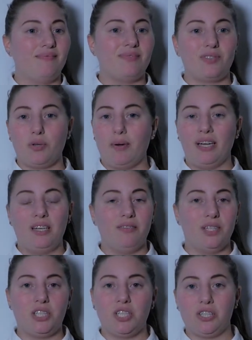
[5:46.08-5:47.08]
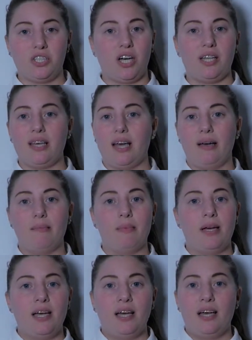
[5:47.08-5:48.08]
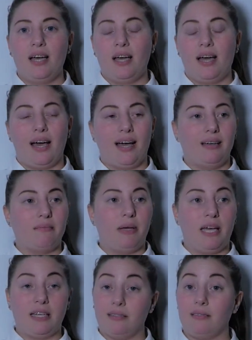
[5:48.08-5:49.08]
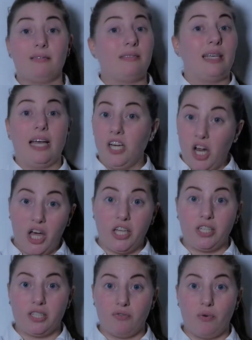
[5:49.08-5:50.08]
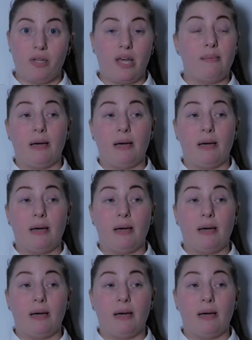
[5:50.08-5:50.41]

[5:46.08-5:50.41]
do any research on them. I paid $10 for them.